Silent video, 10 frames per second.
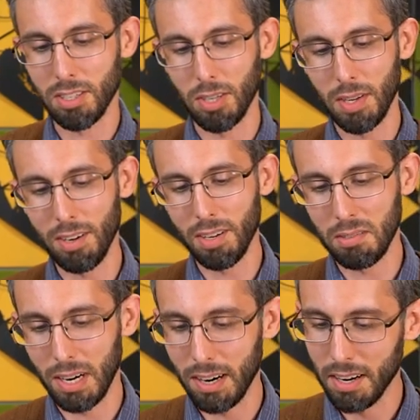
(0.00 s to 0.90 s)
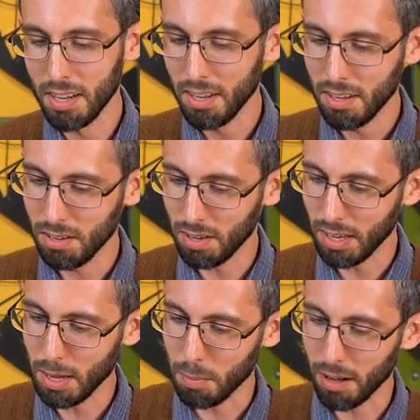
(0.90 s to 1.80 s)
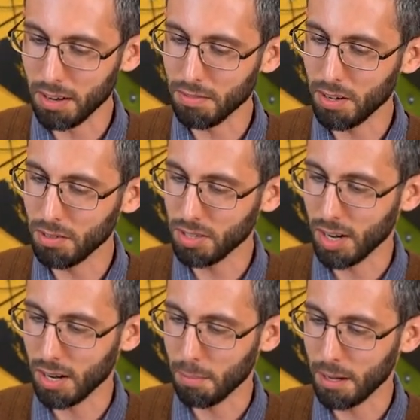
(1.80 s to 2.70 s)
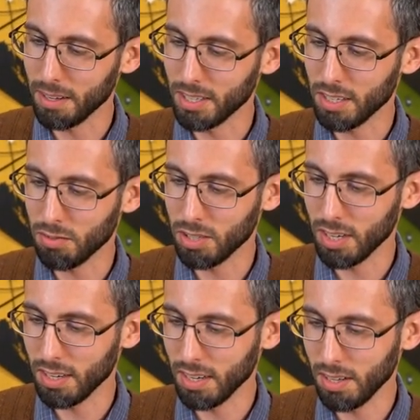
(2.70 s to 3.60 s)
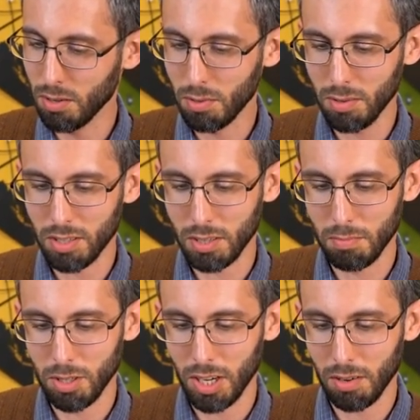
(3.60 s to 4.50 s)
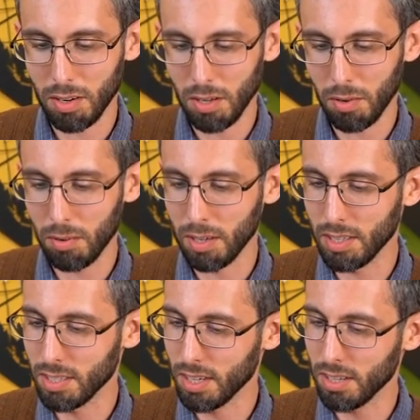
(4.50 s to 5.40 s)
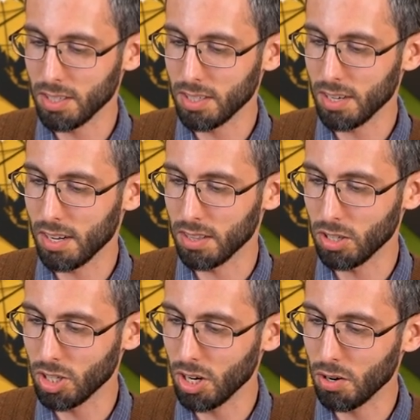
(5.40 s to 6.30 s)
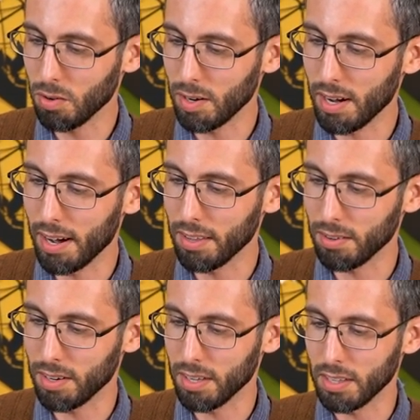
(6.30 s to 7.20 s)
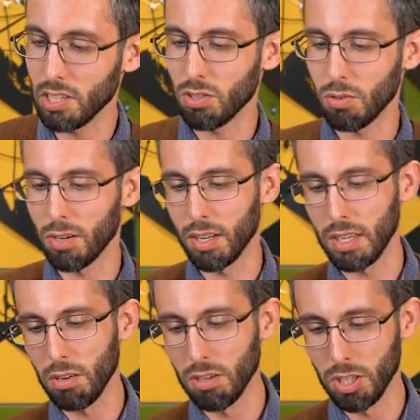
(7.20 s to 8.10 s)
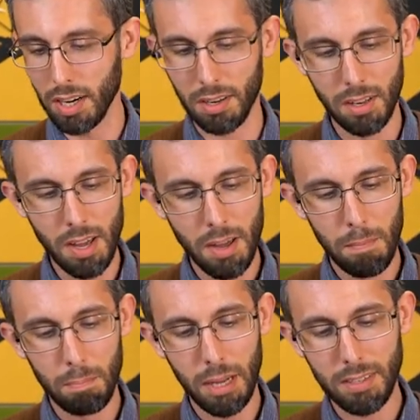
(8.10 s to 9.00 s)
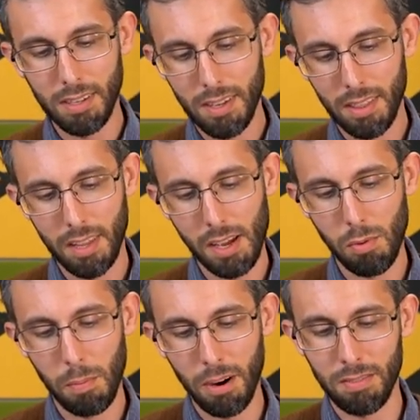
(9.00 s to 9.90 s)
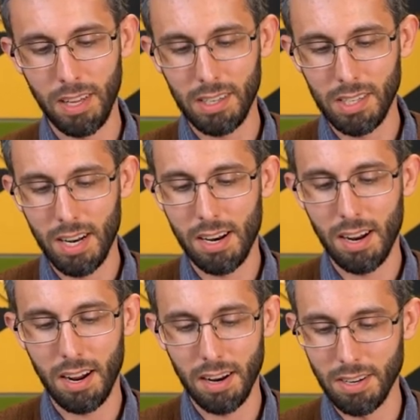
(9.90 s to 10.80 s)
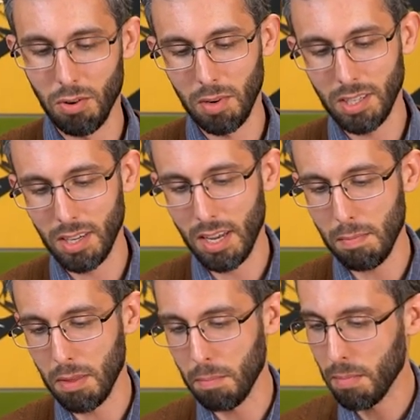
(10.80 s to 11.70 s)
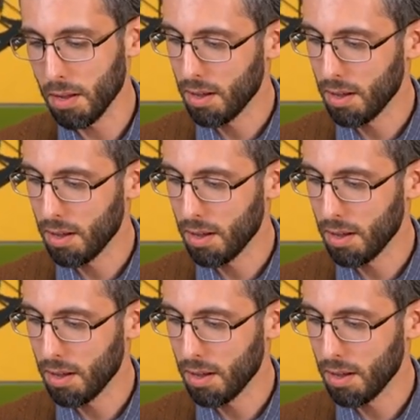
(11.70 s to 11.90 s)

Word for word: So here you are. You can keep all of those, and I apologize for sending you some genera you already discussed on the show, either on this or on the old channel, but they were part of that set and I had no reason to keep them.